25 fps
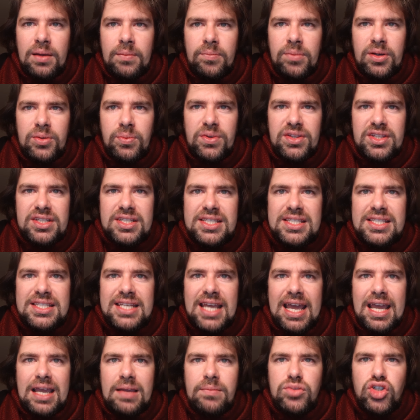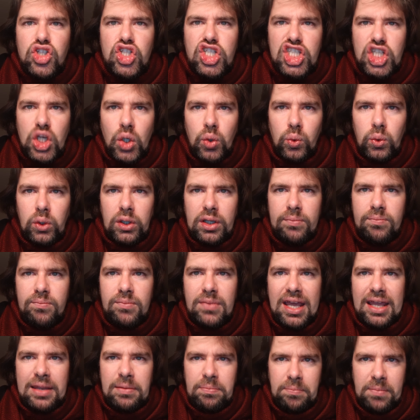but with the same
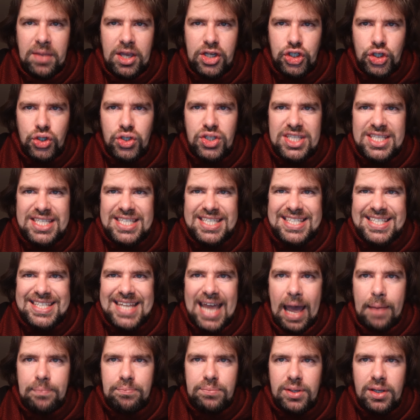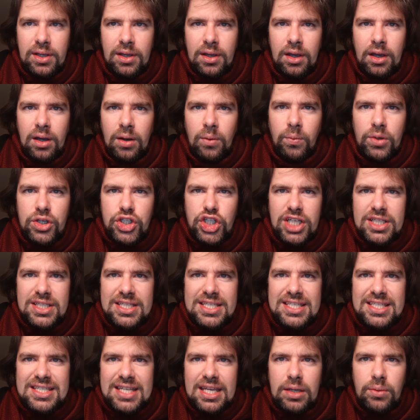solemn and measured step which had
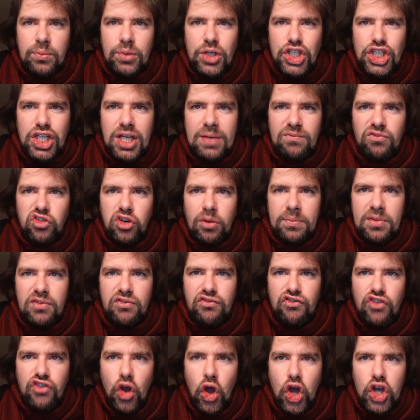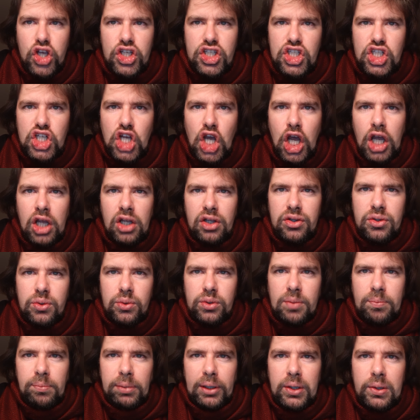distinguished him from the first,
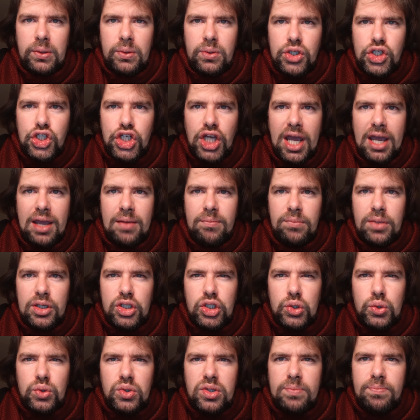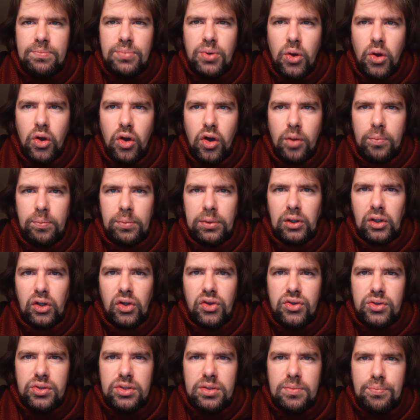through the blue chamber to the purple,
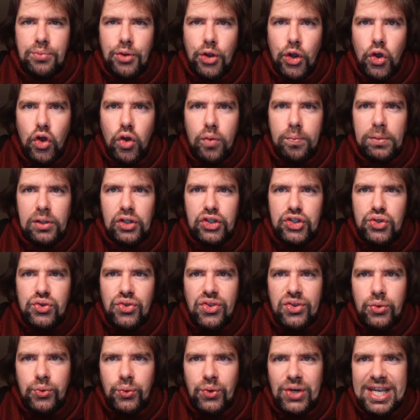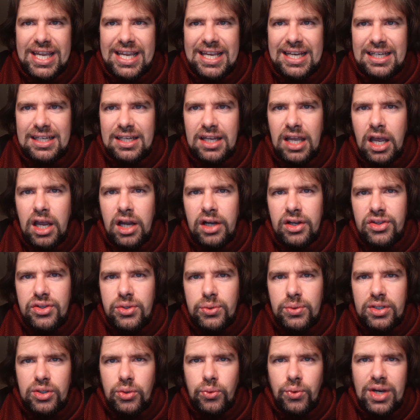through the purple to the green,
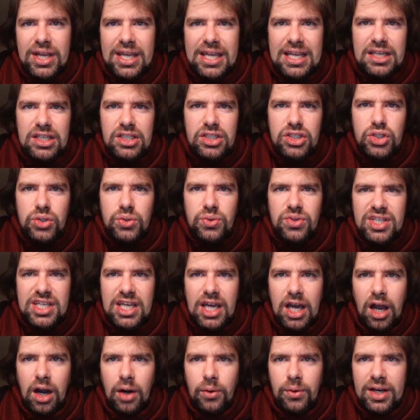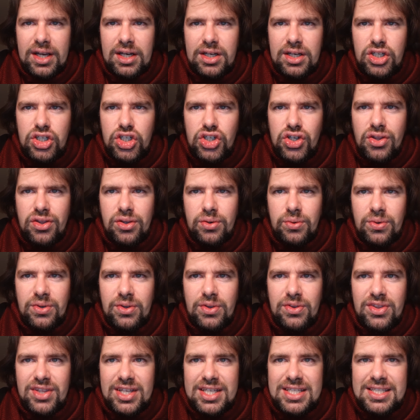through the green to the orange, through
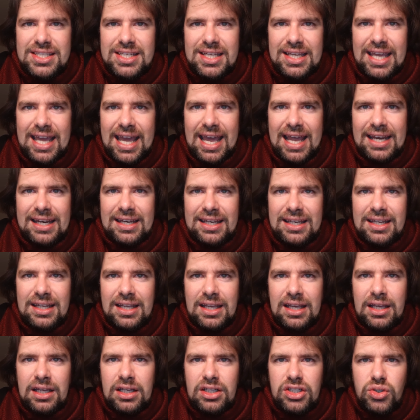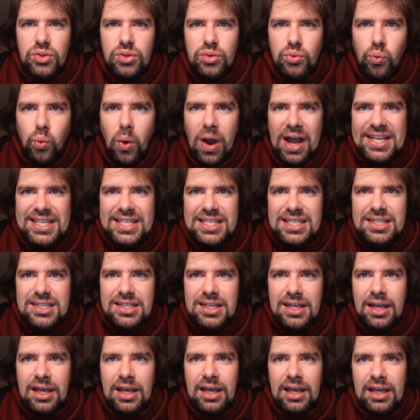this again to the
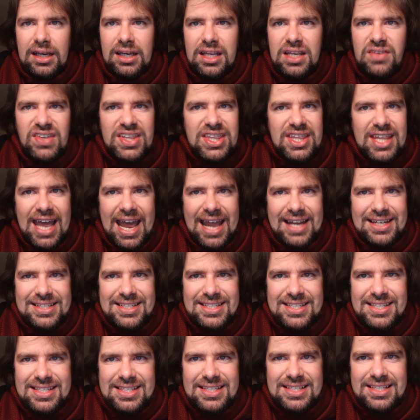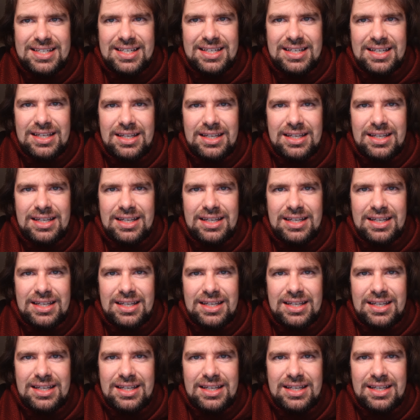white, and even thence